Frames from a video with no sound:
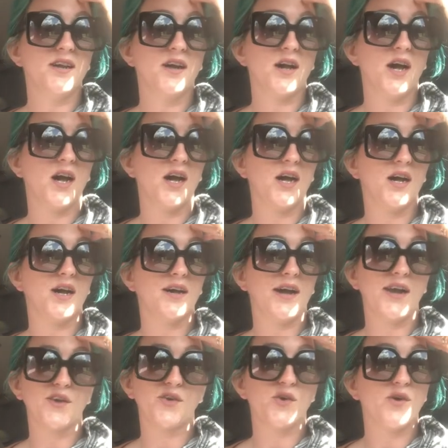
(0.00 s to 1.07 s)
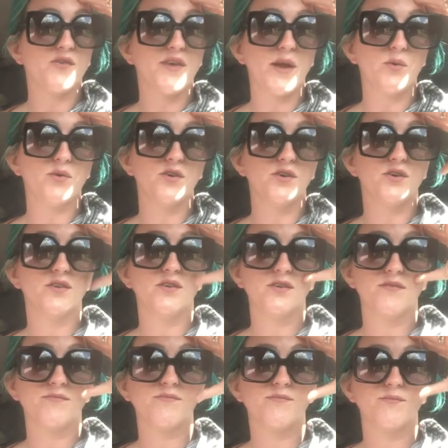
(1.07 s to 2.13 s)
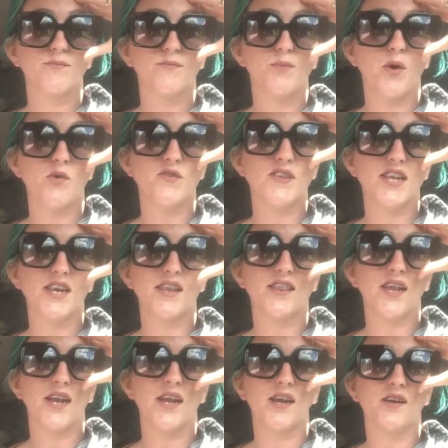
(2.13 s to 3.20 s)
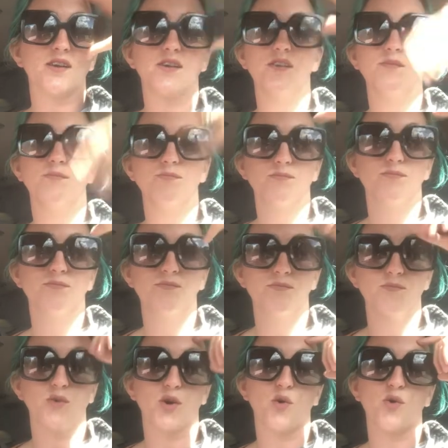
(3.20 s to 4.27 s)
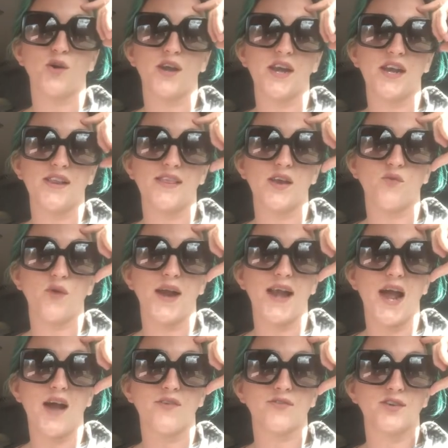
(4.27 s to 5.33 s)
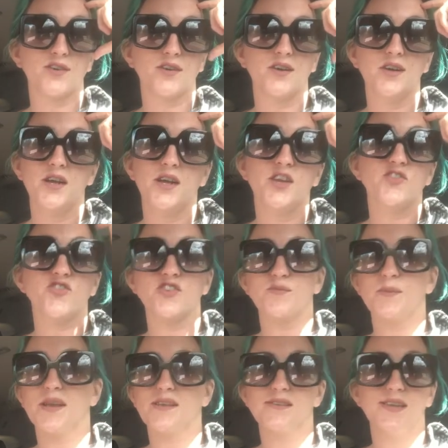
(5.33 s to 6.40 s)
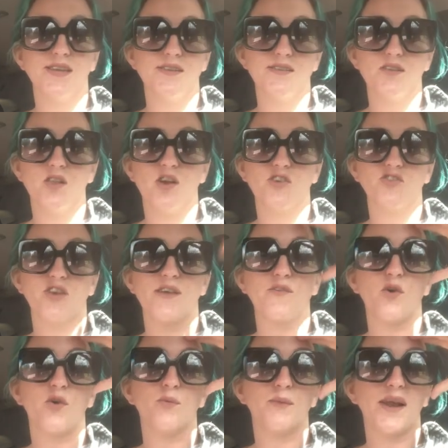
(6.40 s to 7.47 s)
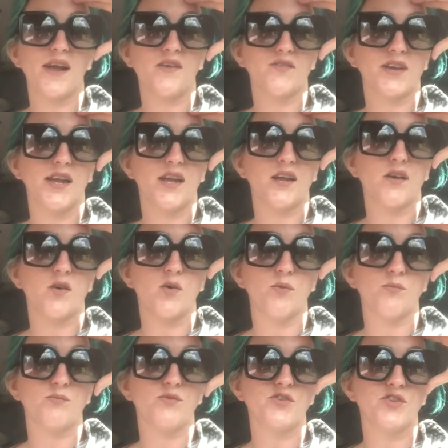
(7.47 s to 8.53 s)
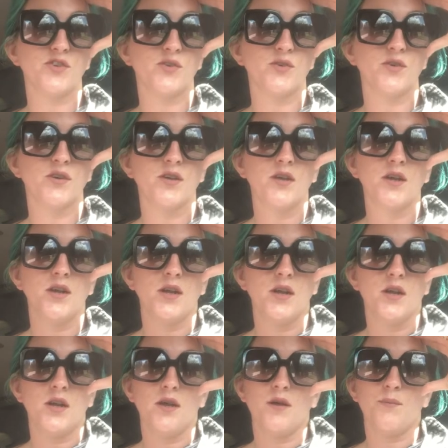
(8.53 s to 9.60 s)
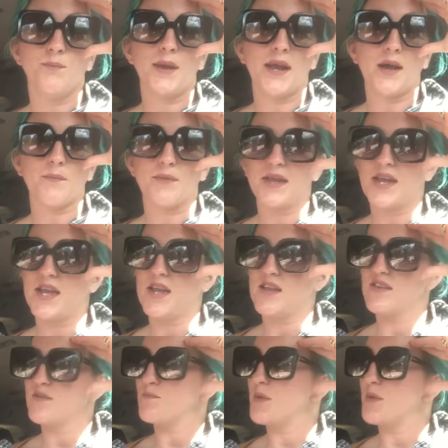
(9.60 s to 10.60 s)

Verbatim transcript: Uh, I don't know if I will post anything or record anything right after just because it is a long drive home and I have to get home to pick up the kids.